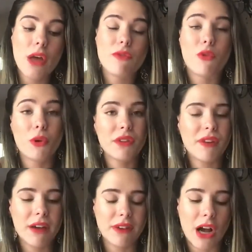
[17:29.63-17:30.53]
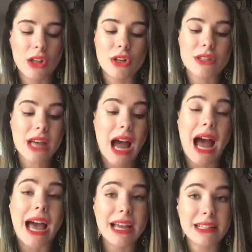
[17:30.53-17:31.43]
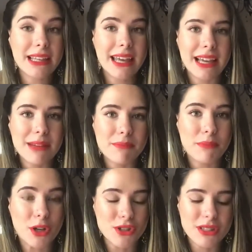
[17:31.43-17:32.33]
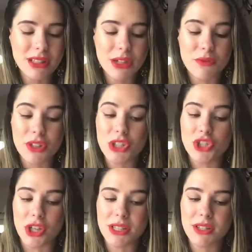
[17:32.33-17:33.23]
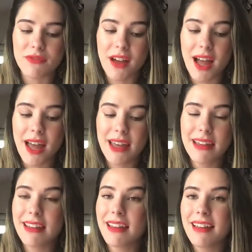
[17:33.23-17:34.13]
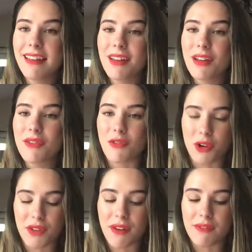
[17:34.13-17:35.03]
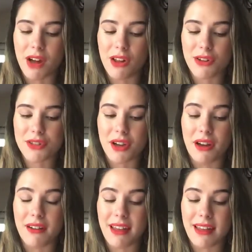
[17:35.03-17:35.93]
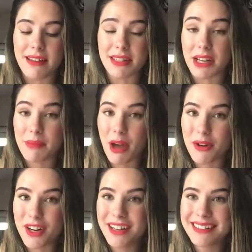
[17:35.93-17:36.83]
$45. I can't personally really justify $45 on a setting powder.